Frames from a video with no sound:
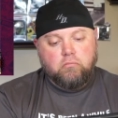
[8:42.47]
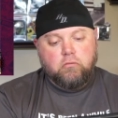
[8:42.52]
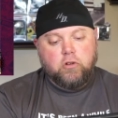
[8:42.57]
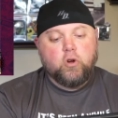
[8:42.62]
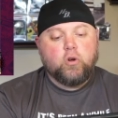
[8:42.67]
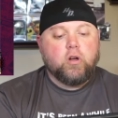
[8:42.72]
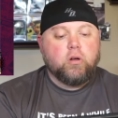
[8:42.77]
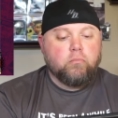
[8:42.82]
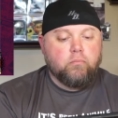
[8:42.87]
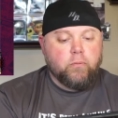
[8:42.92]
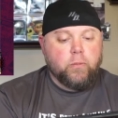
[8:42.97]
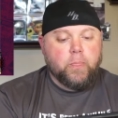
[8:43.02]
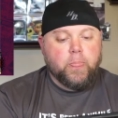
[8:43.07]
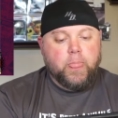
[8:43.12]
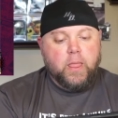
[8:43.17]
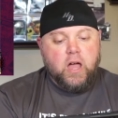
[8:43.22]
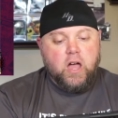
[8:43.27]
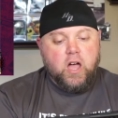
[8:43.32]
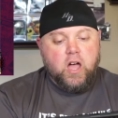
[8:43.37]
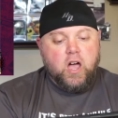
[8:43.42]
Okay.
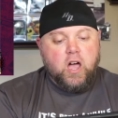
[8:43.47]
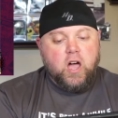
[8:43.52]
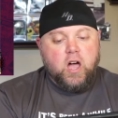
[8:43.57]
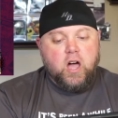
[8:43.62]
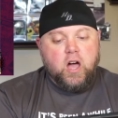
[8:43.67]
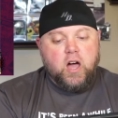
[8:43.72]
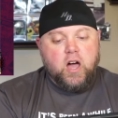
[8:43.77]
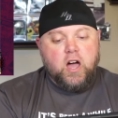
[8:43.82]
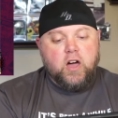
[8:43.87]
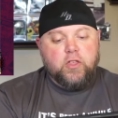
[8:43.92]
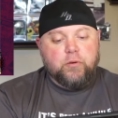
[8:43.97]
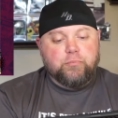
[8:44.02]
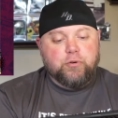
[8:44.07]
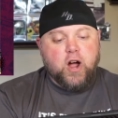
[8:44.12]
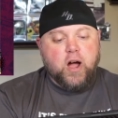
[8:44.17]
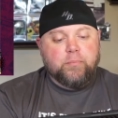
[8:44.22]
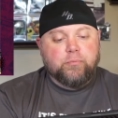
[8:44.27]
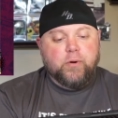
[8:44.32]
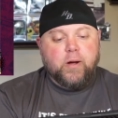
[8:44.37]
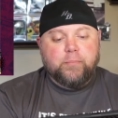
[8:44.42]
Uh, the
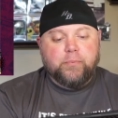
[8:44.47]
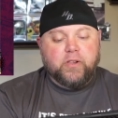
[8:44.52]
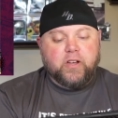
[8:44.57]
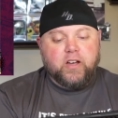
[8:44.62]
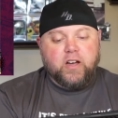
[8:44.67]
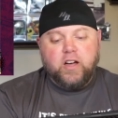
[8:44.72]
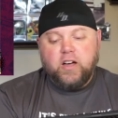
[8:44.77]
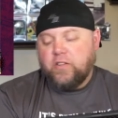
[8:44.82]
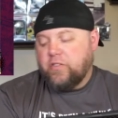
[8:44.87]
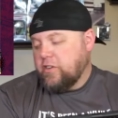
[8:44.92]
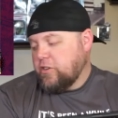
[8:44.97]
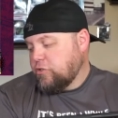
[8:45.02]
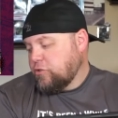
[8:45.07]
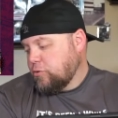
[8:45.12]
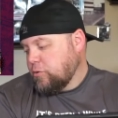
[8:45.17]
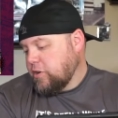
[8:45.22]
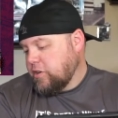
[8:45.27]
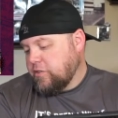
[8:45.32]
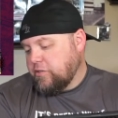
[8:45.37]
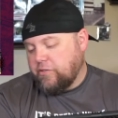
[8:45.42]
prop replica. This
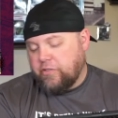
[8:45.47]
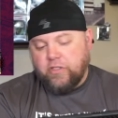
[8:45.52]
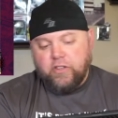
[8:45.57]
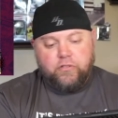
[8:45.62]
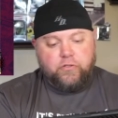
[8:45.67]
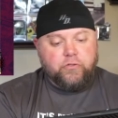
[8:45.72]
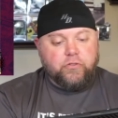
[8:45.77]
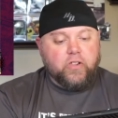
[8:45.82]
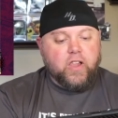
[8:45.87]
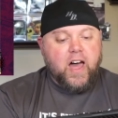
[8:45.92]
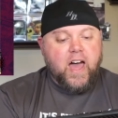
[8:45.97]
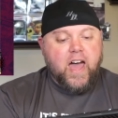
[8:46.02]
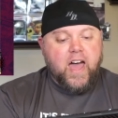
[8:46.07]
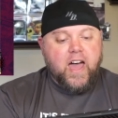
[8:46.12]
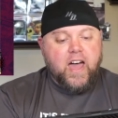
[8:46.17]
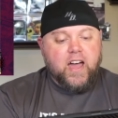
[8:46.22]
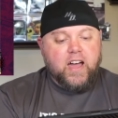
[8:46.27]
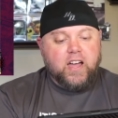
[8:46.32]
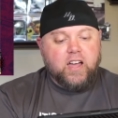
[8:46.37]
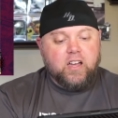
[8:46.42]
was the
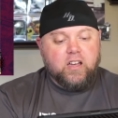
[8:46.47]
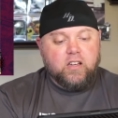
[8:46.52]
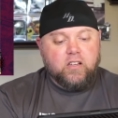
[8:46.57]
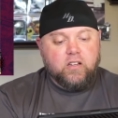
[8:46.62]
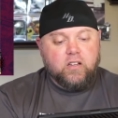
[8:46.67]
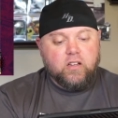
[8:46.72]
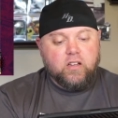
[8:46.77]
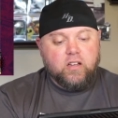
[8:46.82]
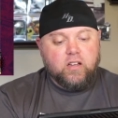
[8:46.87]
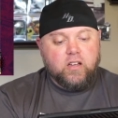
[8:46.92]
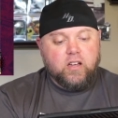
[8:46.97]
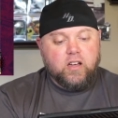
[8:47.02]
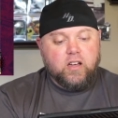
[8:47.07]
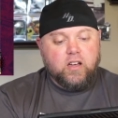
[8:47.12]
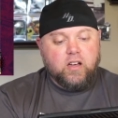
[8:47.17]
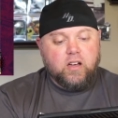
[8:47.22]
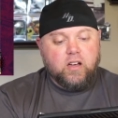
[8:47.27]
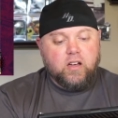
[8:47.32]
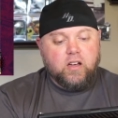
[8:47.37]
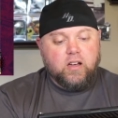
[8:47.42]
flag.
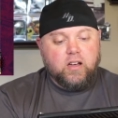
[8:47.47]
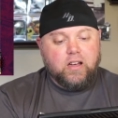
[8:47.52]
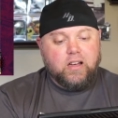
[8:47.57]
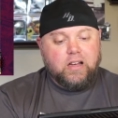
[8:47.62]
Uh,